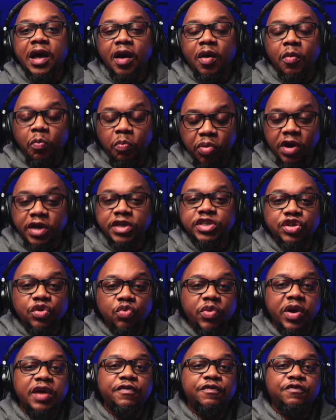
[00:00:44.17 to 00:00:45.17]
a bunch
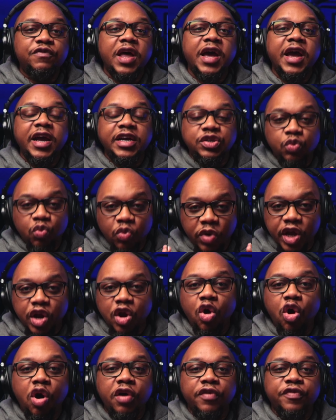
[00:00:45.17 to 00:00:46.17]
of red flags went
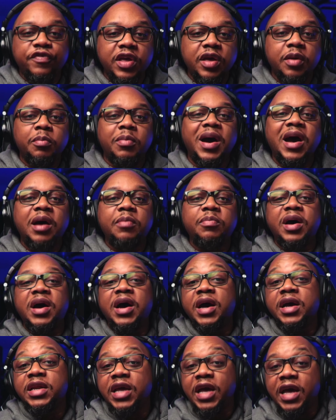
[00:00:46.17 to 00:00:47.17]
off in my
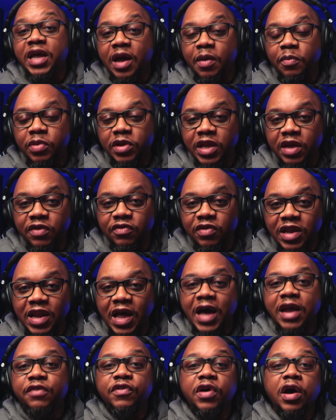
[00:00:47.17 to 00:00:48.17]
mind, and I believe a
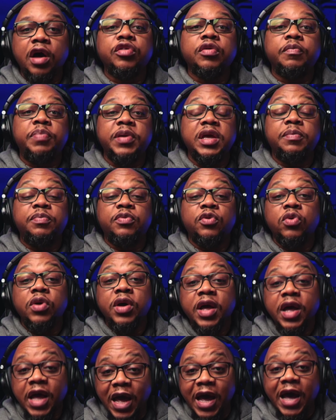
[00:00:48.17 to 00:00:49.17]
lot of other people
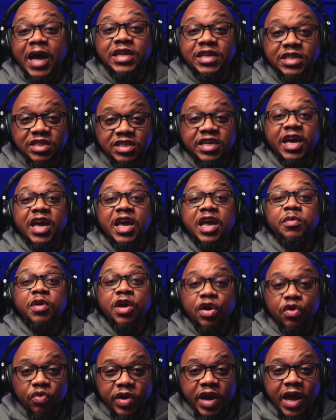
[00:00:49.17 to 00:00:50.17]
had the same
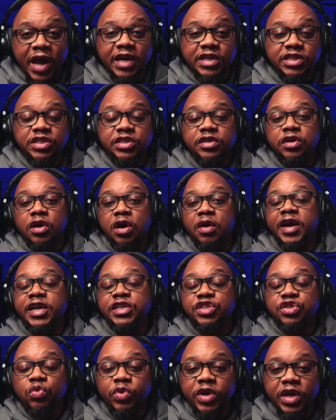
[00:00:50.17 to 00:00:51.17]
reaction. All
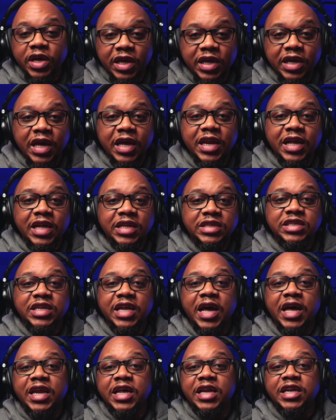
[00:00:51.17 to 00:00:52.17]
right, so we're going to get into
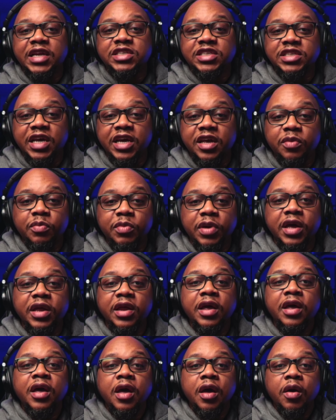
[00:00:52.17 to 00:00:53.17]
that in a second, man.
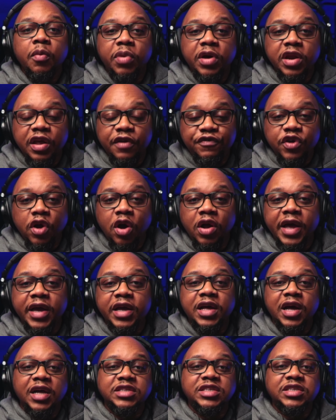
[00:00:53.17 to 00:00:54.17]
But if y'all like
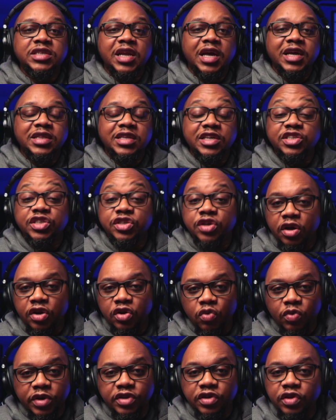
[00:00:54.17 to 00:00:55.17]
content like this, y'all
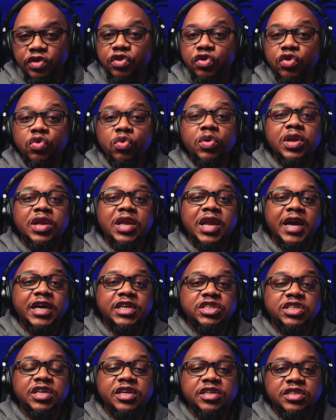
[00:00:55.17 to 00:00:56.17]
know what to do. Like,
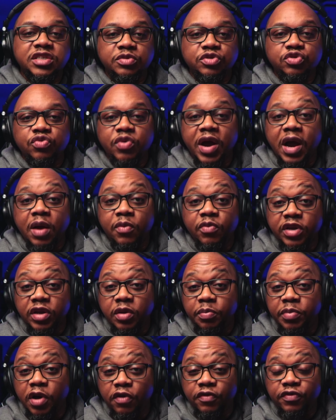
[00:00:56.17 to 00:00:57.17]
share, and subscribe, ring the
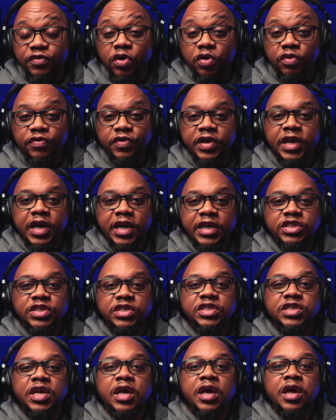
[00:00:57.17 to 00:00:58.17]
bell for
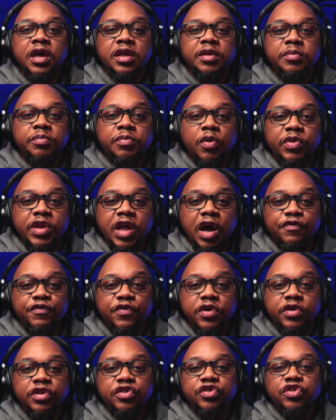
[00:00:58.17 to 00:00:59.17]
notifications. But without
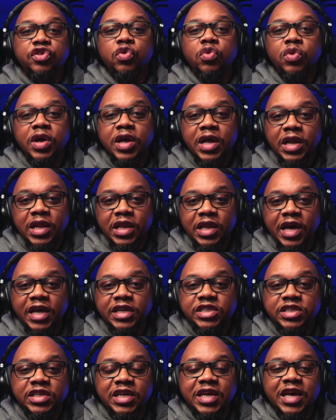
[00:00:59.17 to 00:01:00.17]
further ado,
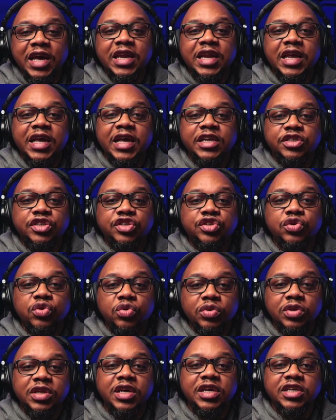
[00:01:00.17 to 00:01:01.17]
let's get
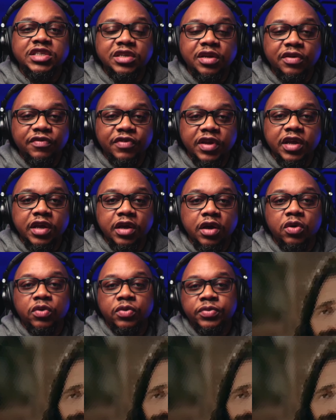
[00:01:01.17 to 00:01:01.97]
into this video.